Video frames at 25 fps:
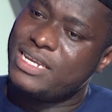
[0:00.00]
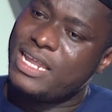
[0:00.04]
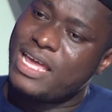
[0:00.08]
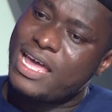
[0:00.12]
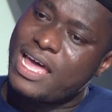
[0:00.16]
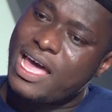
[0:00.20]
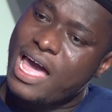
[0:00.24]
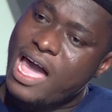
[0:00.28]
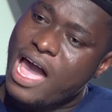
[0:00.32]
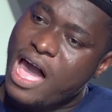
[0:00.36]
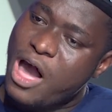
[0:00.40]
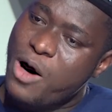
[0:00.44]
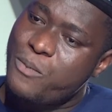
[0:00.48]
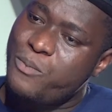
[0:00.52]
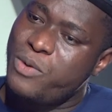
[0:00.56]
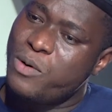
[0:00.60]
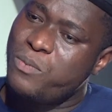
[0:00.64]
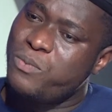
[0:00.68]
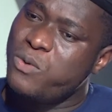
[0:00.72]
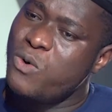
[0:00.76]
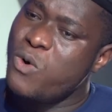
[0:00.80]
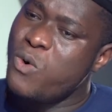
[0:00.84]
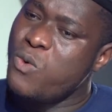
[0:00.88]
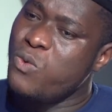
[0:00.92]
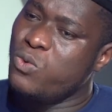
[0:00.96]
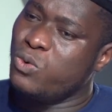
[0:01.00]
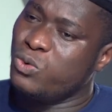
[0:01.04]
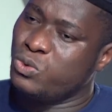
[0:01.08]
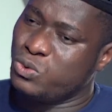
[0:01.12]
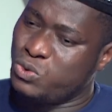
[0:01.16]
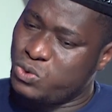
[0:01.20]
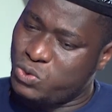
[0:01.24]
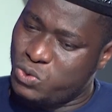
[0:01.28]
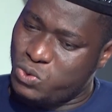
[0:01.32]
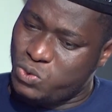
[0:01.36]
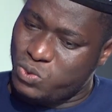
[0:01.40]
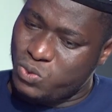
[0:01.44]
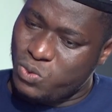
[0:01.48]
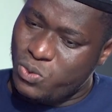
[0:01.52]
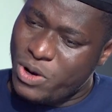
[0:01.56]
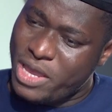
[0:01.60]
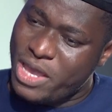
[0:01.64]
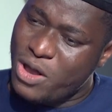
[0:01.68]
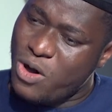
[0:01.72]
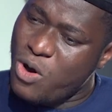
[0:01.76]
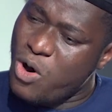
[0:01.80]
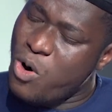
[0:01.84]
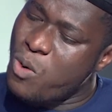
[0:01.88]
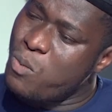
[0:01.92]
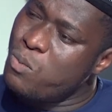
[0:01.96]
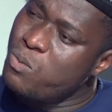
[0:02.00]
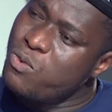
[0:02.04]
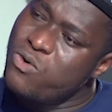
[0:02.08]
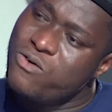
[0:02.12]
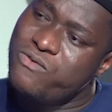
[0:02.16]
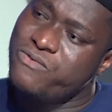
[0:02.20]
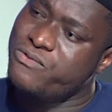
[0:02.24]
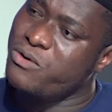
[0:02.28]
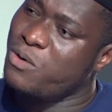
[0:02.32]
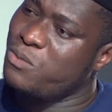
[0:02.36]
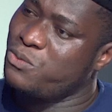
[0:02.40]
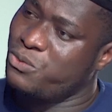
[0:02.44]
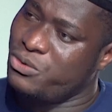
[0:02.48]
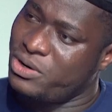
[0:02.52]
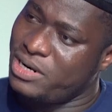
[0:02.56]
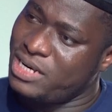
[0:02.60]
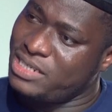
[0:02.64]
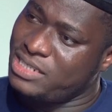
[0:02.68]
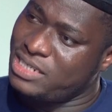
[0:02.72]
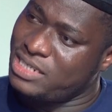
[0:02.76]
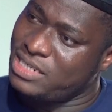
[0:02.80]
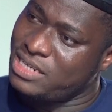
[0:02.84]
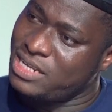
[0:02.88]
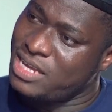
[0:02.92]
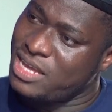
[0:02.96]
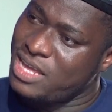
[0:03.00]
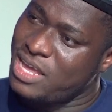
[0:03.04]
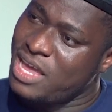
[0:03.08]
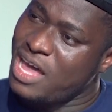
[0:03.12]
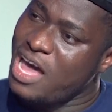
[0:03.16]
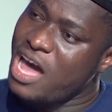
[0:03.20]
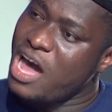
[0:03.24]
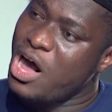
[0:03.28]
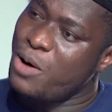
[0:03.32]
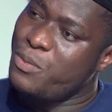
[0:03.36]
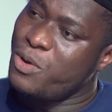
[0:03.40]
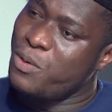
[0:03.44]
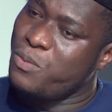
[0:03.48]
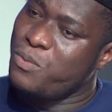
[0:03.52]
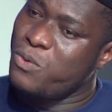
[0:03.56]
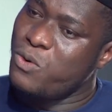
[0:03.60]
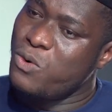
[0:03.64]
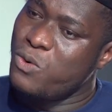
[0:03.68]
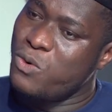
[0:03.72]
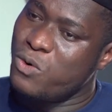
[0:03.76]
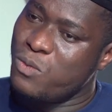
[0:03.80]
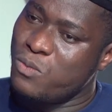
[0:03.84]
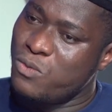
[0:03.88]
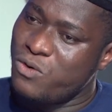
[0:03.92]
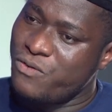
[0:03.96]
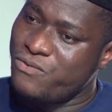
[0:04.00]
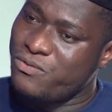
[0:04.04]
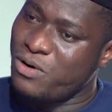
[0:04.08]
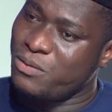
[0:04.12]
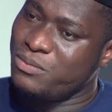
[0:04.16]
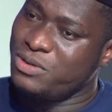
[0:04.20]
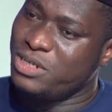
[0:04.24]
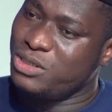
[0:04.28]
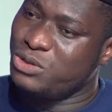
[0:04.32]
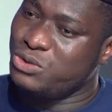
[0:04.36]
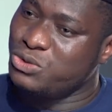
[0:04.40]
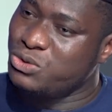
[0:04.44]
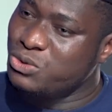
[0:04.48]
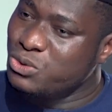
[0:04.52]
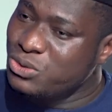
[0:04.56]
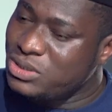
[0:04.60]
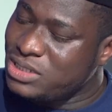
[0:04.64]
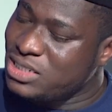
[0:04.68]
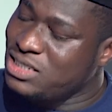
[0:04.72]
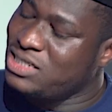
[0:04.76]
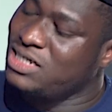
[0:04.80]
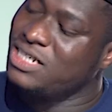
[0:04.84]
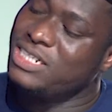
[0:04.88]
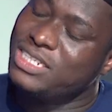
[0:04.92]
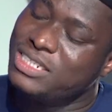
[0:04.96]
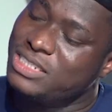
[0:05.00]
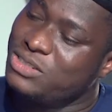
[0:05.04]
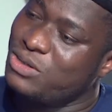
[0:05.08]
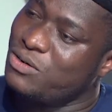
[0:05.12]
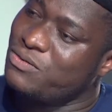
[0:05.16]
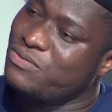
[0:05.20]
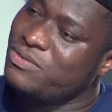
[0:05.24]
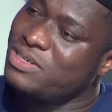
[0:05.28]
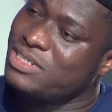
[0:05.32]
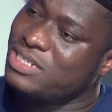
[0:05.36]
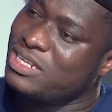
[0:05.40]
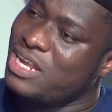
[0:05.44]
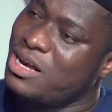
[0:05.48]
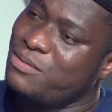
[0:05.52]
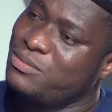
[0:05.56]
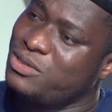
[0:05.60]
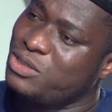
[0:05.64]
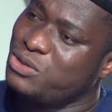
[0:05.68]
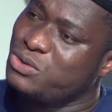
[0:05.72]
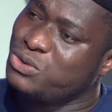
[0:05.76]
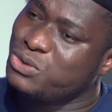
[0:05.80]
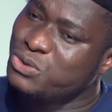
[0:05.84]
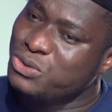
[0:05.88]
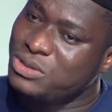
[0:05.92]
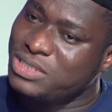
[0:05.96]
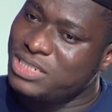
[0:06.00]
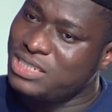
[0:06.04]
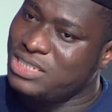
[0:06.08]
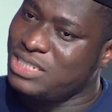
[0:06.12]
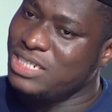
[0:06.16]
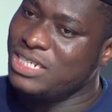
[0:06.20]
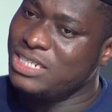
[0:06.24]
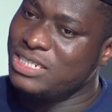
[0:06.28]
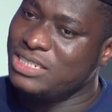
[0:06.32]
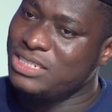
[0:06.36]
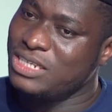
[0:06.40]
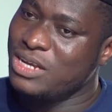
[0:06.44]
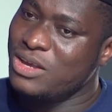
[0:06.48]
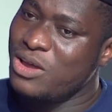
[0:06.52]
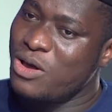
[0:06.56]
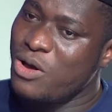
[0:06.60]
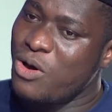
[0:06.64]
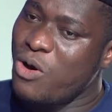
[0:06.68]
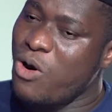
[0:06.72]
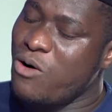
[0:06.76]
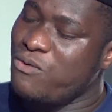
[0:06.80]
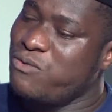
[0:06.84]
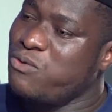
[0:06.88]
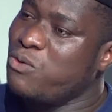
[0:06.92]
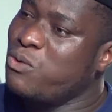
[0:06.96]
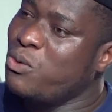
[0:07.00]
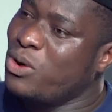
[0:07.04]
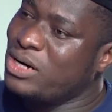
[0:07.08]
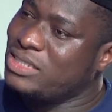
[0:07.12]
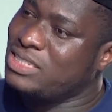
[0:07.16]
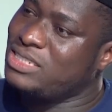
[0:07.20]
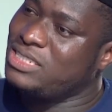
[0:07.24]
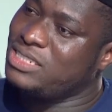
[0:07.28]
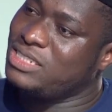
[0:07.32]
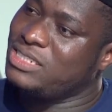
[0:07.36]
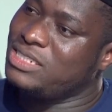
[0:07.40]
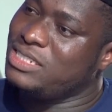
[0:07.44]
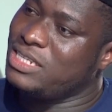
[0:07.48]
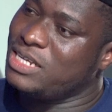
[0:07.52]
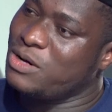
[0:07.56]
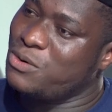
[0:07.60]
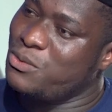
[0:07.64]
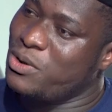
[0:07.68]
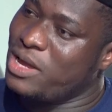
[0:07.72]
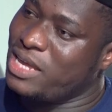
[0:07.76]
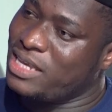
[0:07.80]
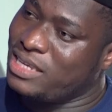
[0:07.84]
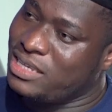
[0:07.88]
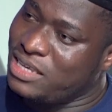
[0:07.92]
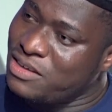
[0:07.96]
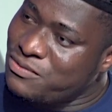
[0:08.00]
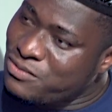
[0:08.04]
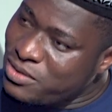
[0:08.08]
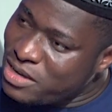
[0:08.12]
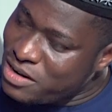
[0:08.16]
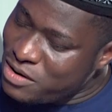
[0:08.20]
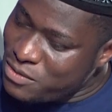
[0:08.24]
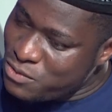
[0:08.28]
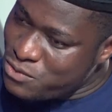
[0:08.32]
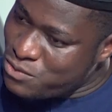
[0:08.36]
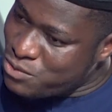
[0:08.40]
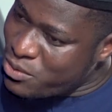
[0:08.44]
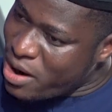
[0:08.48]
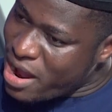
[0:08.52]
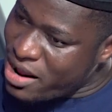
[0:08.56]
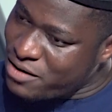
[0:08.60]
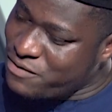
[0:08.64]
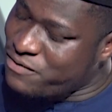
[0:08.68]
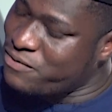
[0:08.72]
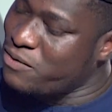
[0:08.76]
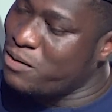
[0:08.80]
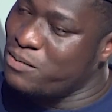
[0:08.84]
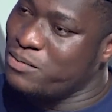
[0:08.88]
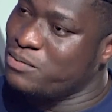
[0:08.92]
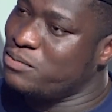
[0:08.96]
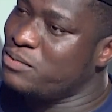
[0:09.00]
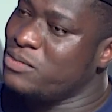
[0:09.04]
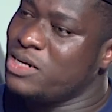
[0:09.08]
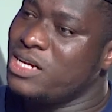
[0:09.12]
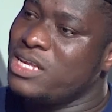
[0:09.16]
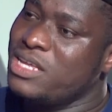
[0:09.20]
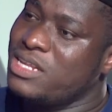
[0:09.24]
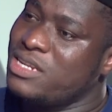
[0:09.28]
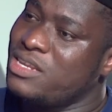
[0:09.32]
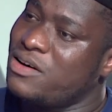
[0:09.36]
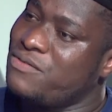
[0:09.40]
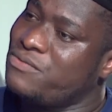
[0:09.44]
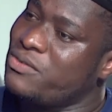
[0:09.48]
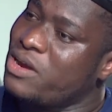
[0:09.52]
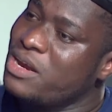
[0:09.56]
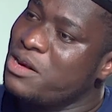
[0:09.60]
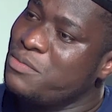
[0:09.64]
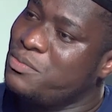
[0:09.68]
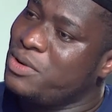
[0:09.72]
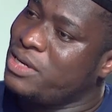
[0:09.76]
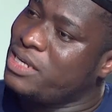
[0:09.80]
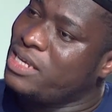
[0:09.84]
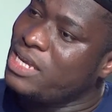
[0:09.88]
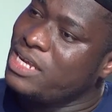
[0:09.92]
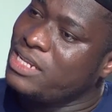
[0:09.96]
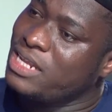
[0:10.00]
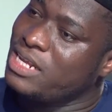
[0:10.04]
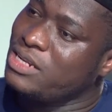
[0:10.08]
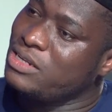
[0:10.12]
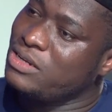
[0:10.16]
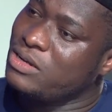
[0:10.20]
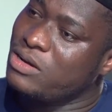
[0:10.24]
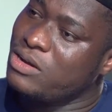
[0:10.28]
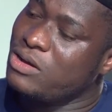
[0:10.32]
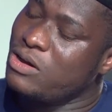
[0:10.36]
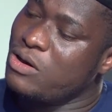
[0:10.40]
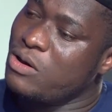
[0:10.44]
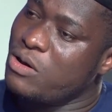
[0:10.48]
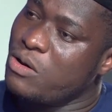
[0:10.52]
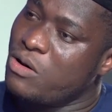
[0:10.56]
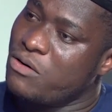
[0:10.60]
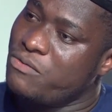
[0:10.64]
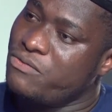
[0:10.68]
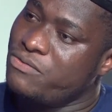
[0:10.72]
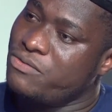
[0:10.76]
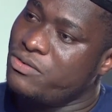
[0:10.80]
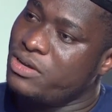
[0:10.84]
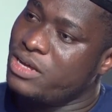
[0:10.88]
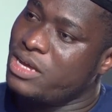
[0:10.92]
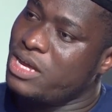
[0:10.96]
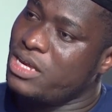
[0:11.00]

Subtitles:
how people will sway or move from religion, how people will move from the true teachings of Islam, the true teachings of what they were given right from the very beginning of,